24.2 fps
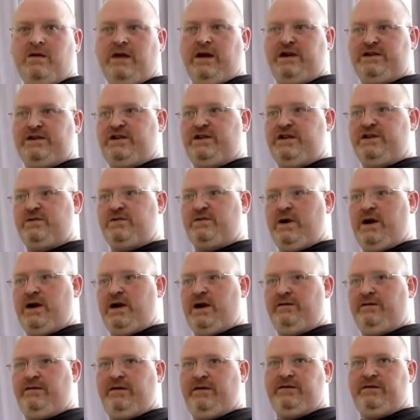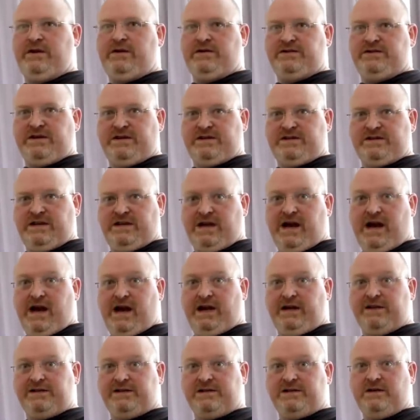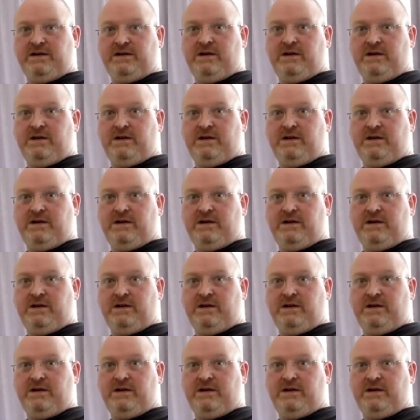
That she's writing to 50 or 60 guys,